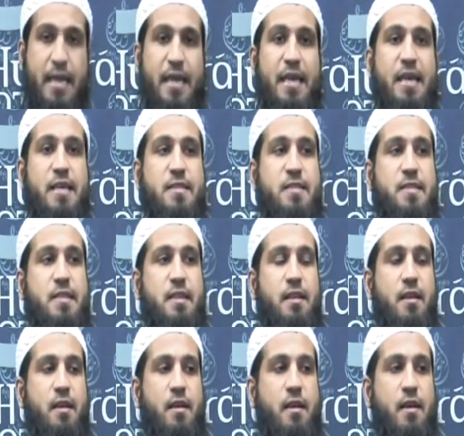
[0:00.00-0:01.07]
is
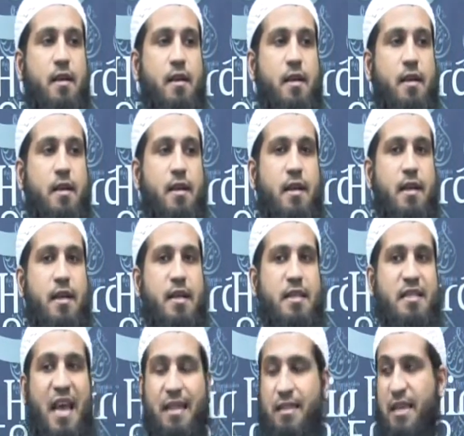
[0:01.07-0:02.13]

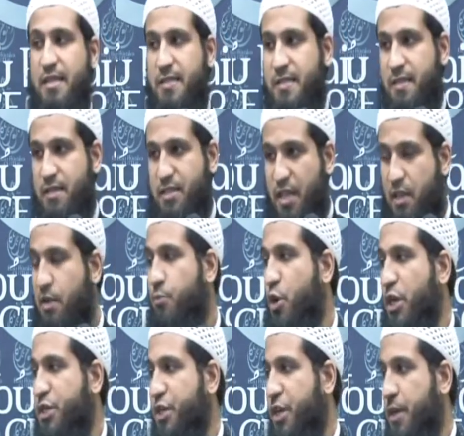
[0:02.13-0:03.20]
that this
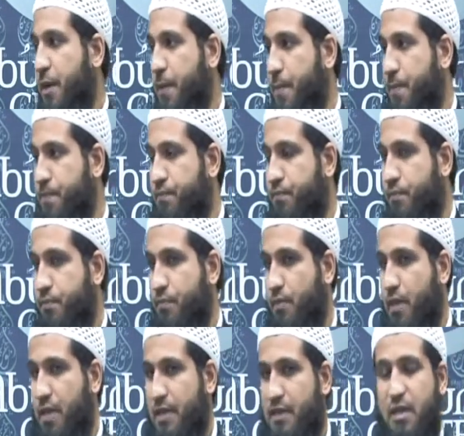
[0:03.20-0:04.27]
celebration
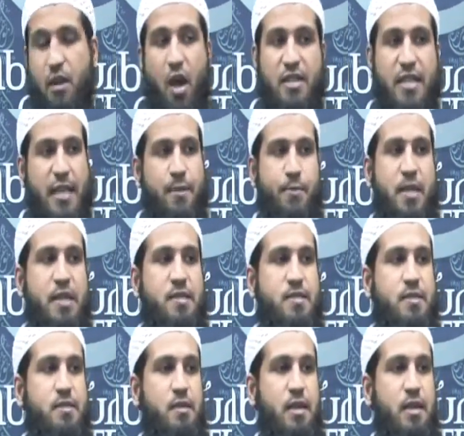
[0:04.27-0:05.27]
did not take place